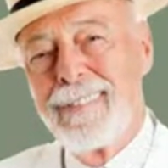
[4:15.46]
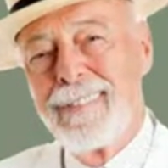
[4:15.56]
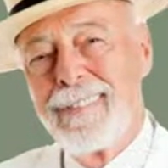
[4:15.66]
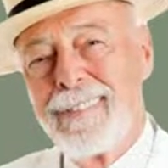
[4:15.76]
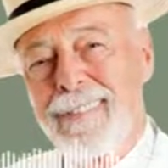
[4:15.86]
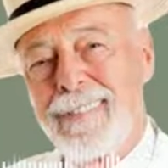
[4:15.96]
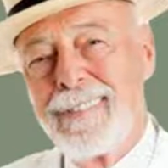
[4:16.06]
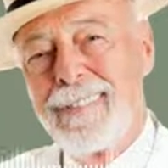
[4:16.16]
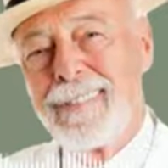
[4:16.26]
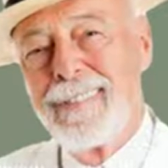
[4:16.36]
The
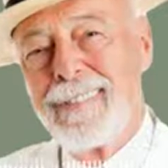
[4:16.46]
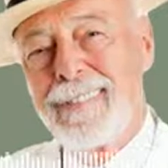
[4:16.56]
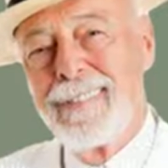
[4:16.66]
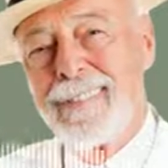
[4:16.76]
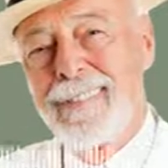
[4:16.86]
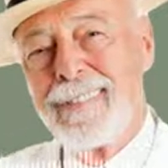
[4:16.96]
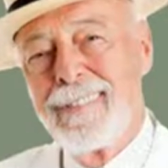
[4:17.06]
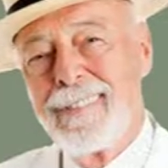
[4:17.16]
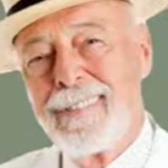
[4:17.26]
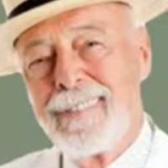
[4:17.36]
trenches seem to be a
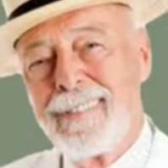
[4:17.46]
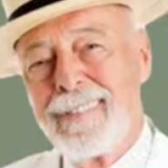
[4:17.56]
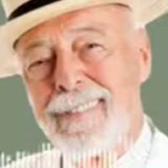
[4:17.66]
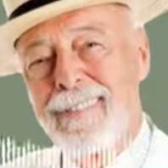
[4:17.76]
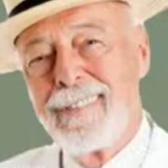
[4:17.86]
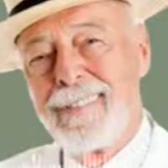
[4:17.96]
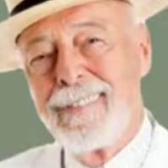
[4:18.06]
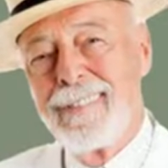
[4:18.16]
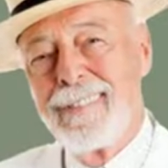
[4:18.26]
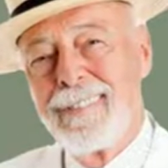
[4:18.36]
weakness for
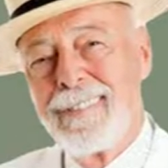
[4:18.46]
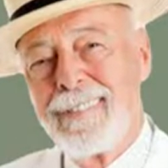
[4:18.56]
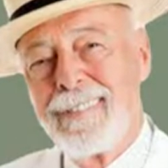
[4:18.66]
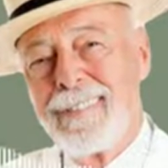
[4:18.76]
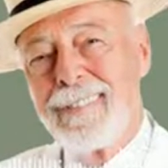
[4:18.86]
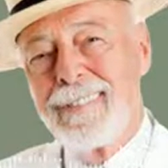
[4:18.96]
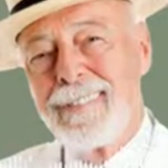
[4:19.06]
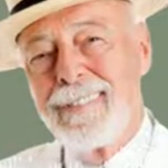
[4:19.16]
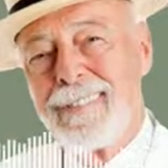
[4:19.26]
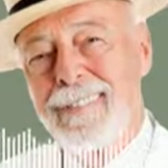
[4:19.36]
Tigers.
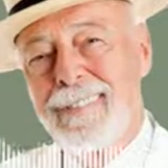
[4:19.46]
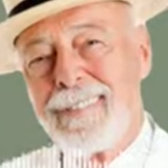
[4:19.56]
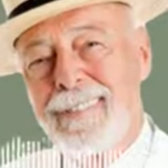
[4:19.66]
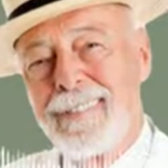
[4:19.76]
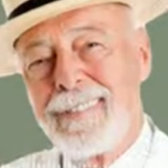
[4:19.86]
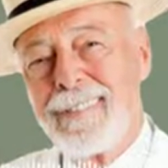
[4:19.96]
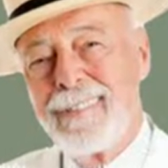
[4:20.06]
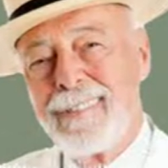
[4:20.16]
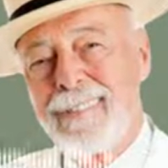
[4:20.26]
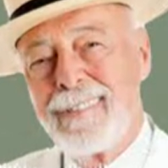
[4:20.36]
Clemson's
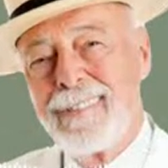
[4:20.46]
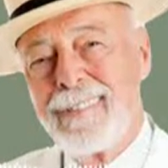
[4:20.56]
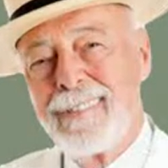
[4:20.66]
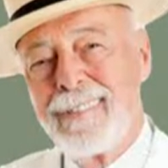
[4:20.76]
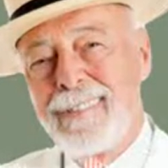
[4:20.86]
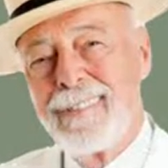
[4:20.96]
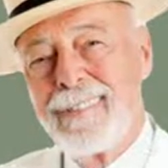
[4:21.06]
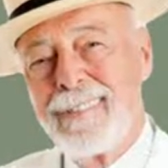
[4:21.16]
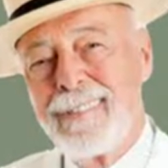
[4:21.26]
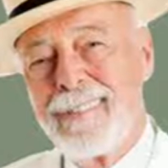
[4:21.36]
situation in the
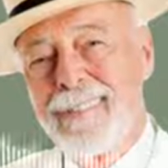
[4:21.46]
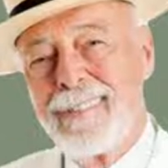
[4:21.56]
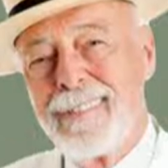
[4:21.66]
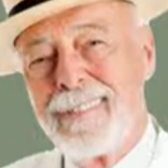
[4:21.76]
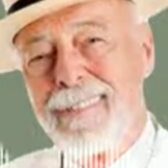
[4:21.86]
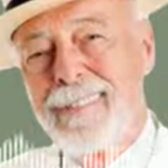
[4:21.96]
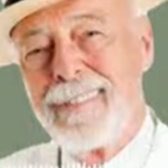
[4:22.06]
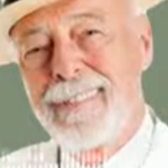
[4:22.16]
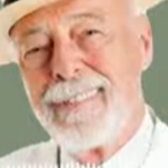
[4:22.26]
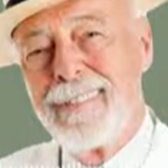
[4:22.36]
trenches is not as
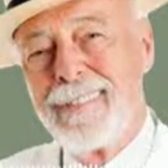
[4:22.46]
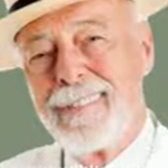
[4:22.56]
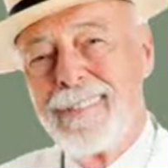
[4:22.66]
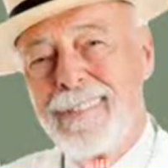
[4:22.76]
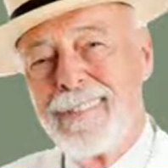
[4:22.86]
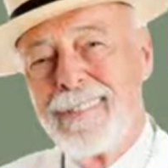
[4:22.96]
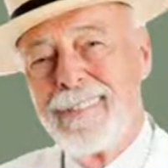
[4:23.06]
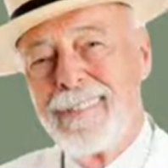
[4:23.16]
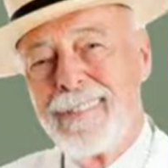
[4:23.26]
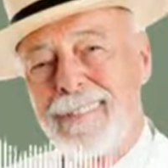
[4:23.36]
dominating as they
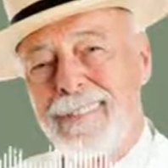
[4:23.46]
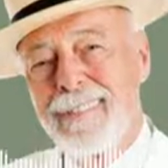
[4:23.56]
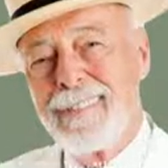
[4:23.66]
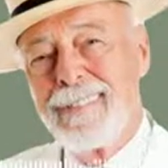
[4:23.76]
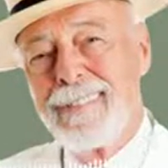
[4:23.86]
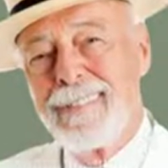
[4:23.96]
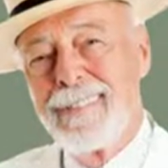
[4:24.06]
have been.